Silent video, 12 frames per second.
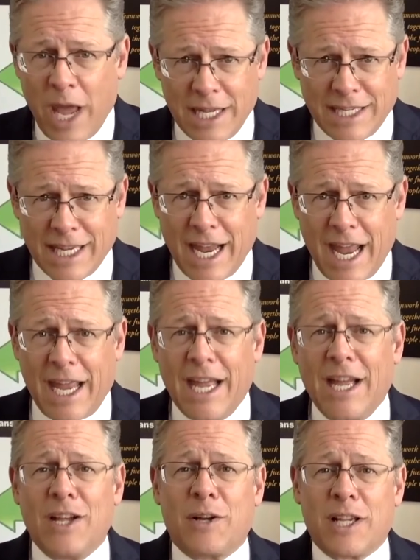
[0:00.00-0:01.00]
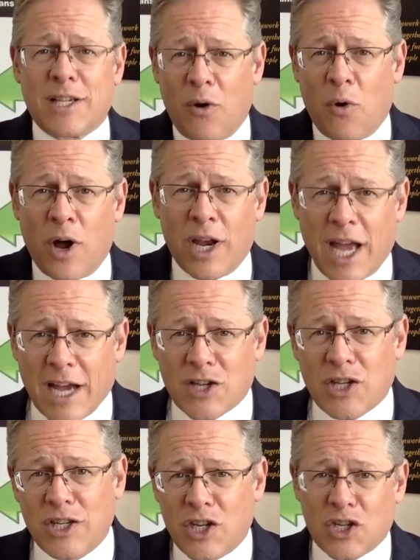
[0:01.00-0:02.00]
today because I want to
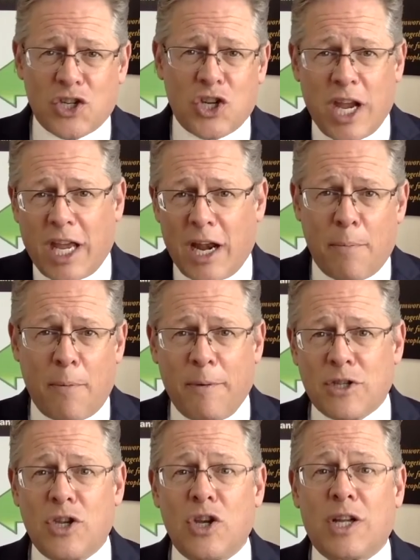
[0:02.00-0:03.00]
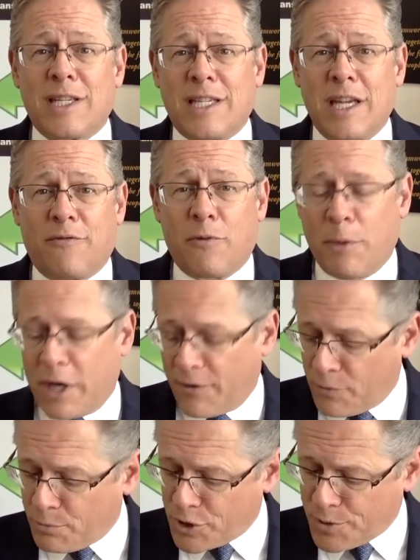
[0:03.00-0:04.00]
actually just shake it up a bit so you can see it from a
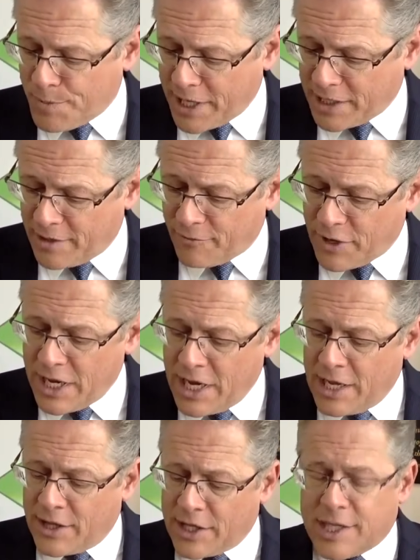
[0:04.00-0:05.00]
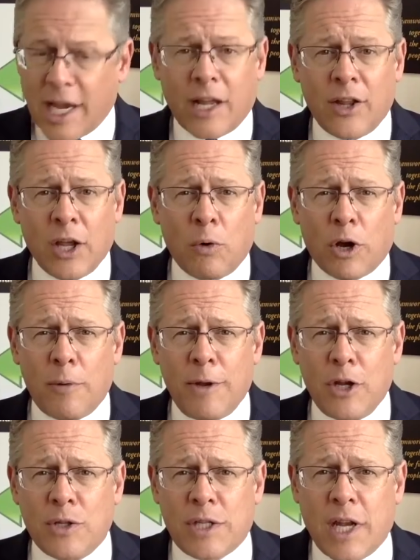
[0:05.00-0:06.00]
different perspective. The second thing we're going to be
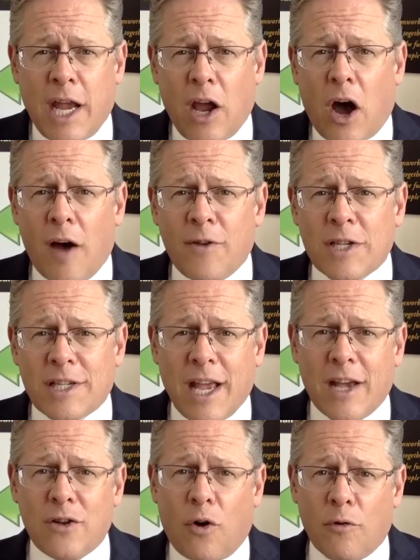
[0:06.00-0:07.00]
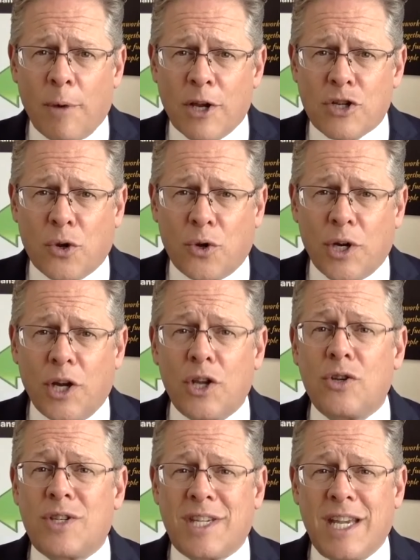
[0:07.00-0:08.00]
doing today, obviously over my shoulder here,
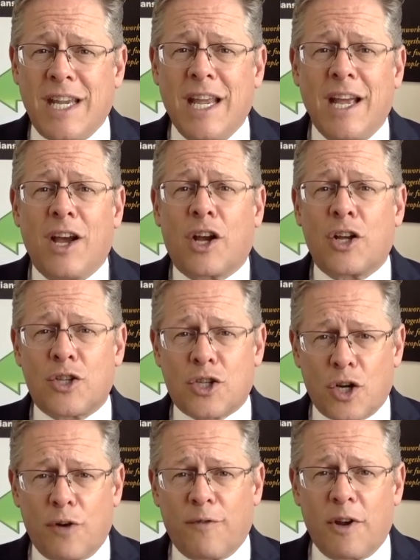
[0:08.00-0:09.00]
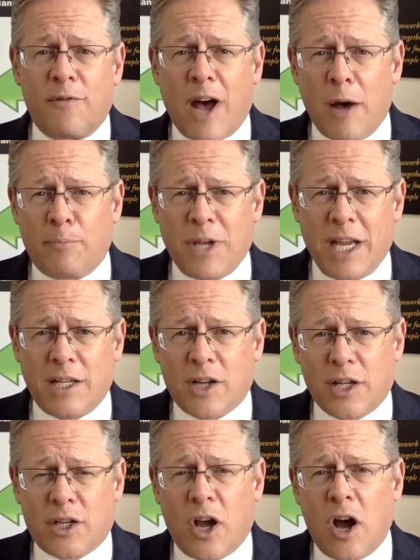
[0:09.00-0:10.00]
you see
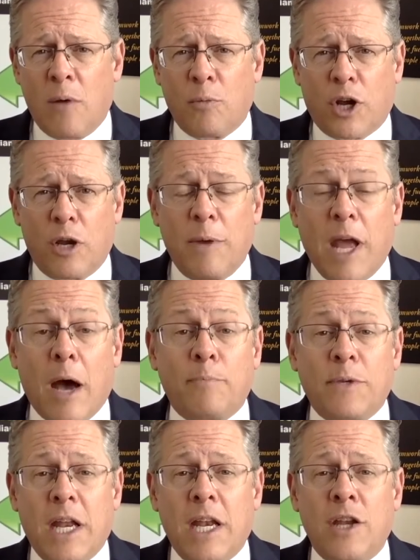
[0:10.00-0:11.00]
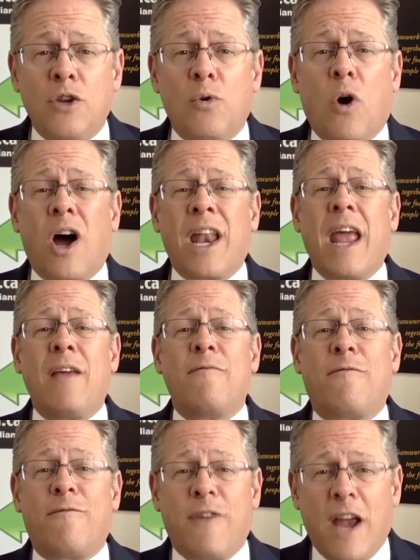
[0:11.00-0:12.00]
conservativeupdate.com. We're going to be updating you on a
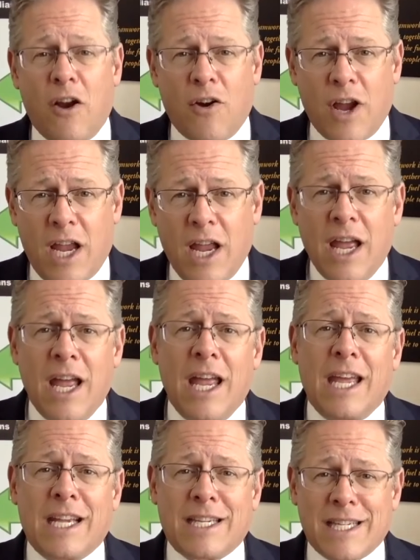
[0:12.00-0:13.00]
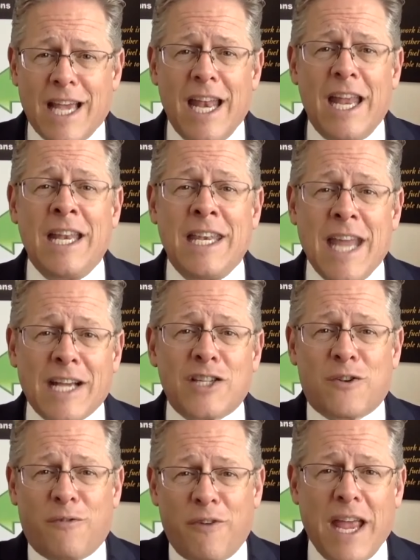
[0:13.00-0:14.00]
very exciting
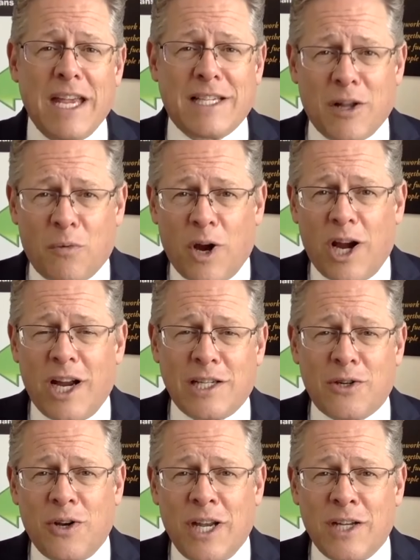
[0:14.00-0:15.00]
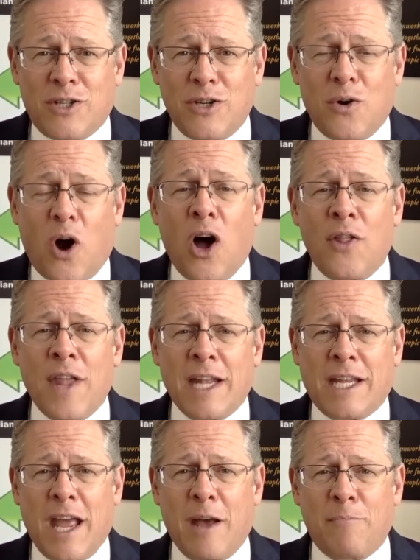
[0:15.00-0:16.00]
next phase that we're entering into on
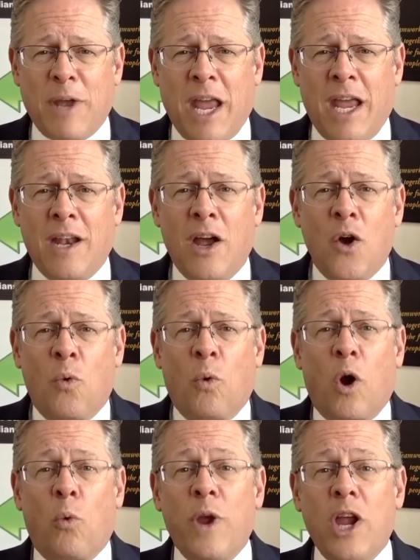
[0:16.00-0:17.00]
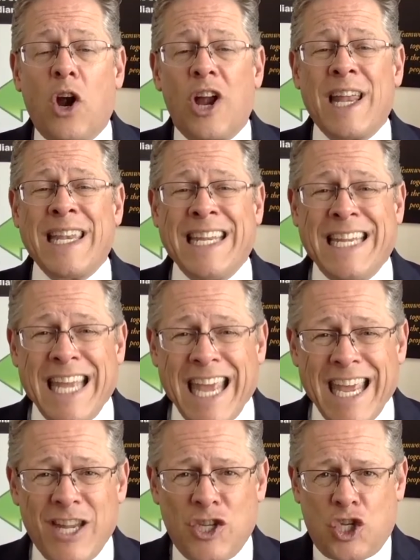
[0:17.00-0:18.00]
that campaign, where we are
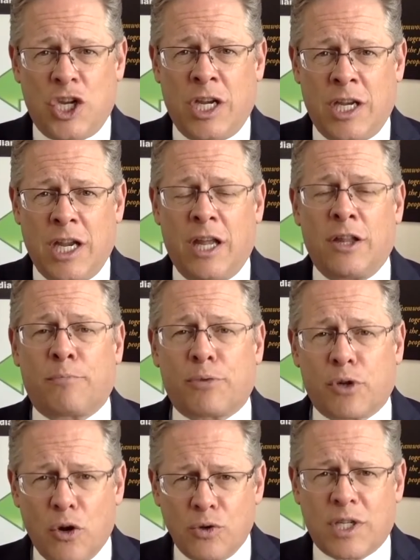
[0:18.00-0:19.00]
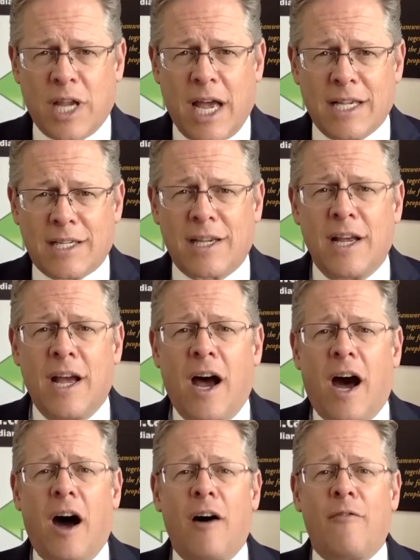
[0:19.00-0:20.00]
engaging in the process
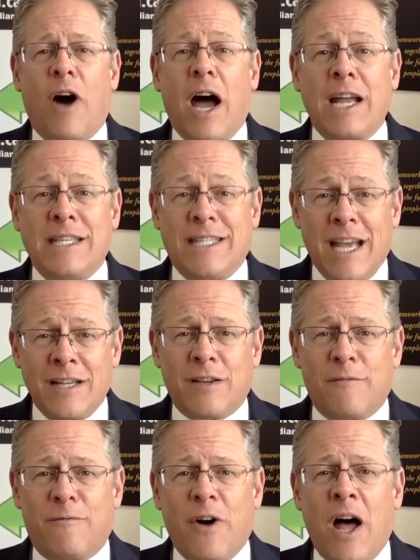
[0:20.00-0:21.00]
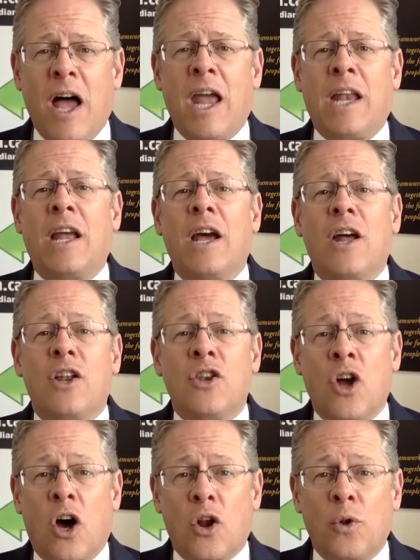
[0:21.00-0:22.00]
of identifying
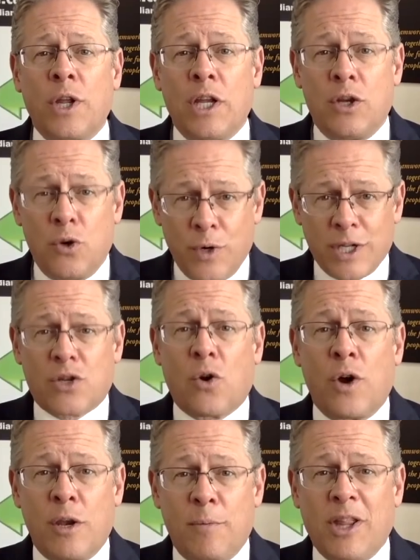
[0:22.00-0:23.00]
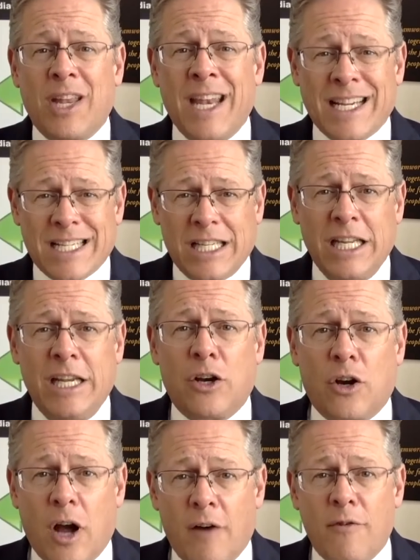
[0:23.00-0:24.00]
not only who is going to be the next
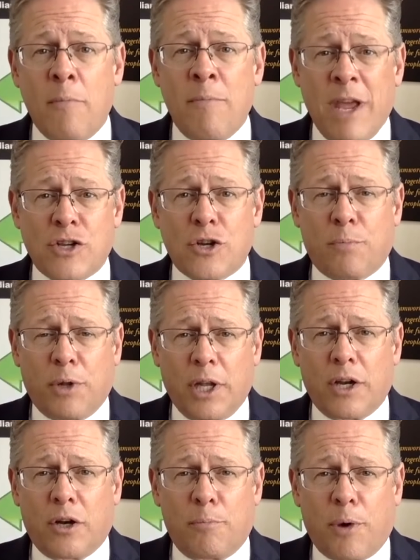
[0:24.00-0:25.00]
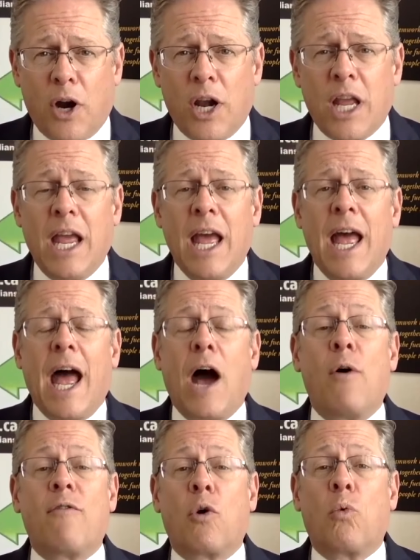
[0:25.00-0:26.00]
leader of a major political party.
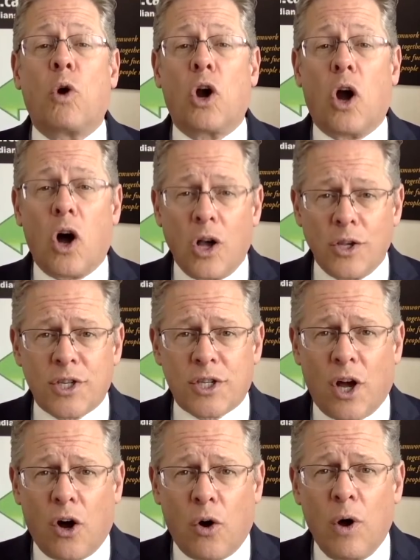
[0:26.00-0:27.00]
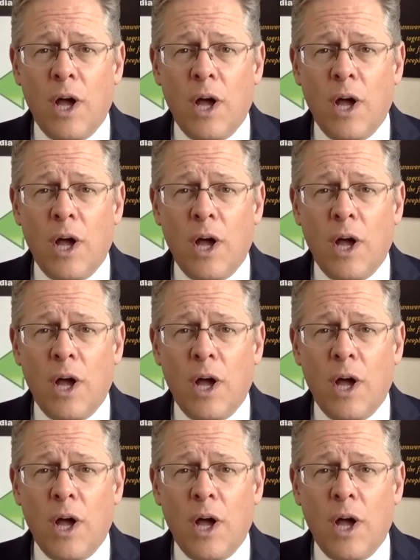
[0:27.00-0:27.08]
However, we're also